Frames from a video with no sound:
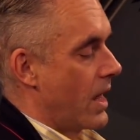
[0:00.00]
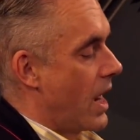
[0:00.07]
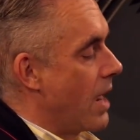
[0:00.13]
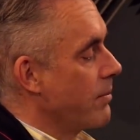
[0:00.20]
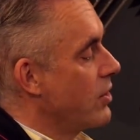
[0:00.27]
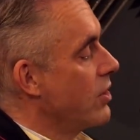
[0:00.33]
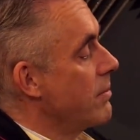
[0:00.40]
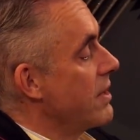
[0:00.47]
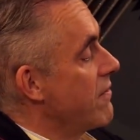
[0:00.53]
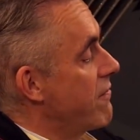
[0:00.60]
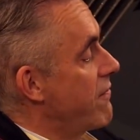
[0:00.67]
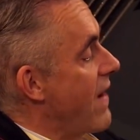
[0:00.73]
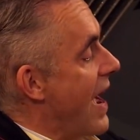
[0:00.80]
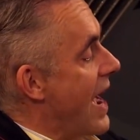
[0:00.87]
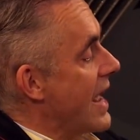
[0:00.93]
I'm going to be
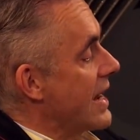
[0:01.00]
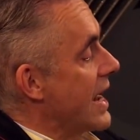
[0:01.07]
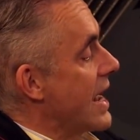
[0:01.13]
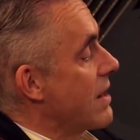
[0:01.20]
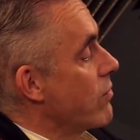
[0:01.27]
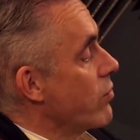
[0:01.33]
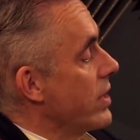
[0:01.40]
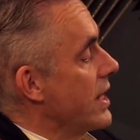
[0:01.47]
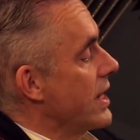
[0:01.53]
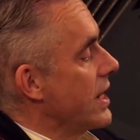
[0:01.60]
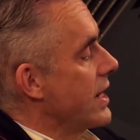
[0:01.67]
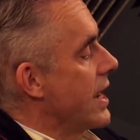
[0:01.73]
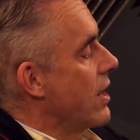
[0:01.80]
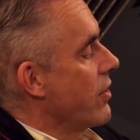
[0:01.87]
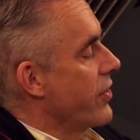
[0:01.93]
fat and really
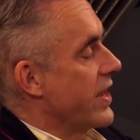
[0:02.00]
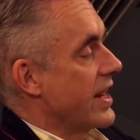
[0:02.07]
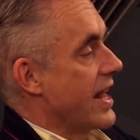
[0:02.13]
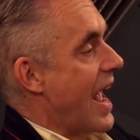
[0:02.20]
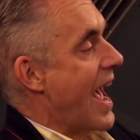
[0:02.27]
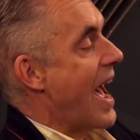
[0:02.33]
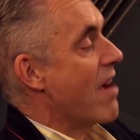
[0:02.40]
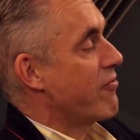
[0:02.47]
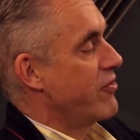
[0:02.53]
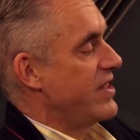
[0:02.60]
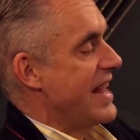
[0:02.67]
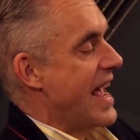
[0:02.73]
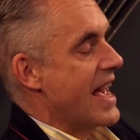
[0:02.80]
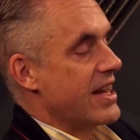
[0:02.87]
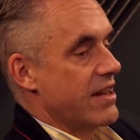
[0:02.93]
unhealthy and half
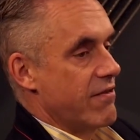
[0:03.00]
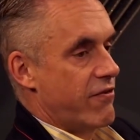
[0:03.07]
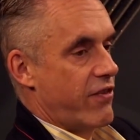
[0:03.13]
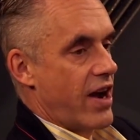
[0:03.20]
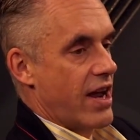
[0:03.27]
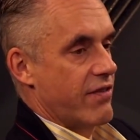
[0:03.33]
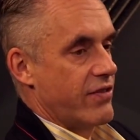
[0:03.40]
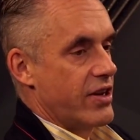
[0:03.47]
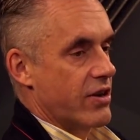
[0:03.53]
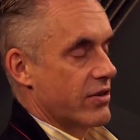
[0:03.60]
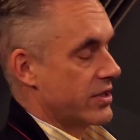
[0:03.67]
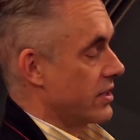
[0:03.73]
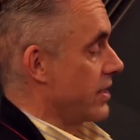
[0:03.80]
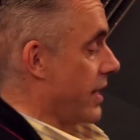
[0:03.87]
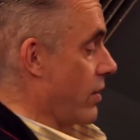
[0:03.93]
dead in 5
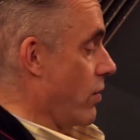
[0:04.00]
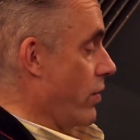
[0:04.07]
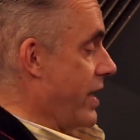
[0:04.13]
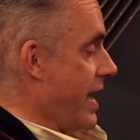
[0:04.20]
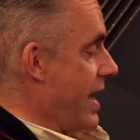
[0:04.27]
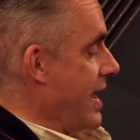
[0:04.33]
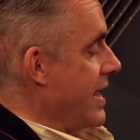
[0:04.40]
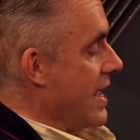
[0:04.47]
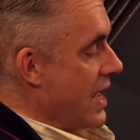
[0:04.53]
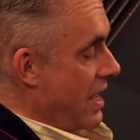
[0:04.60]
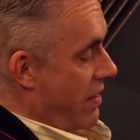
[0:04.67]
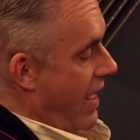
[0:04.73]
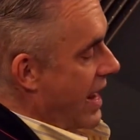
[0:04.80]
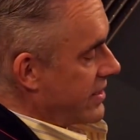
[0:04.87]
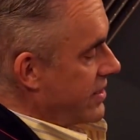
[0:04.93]
years. It's like, okay,
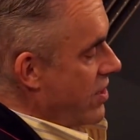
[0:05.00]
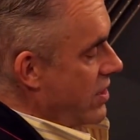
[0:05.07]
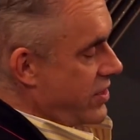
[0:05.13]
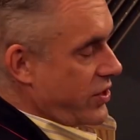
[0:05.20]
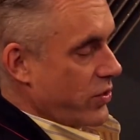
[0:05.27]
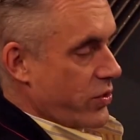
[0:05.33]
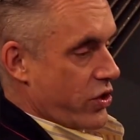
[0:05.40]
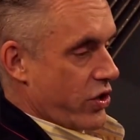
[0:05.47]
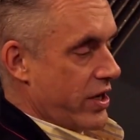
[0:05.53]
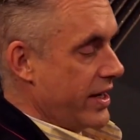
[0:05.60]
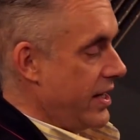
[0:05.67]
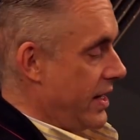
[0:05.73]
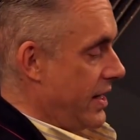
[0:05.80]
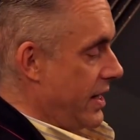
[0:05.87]
that's not so good.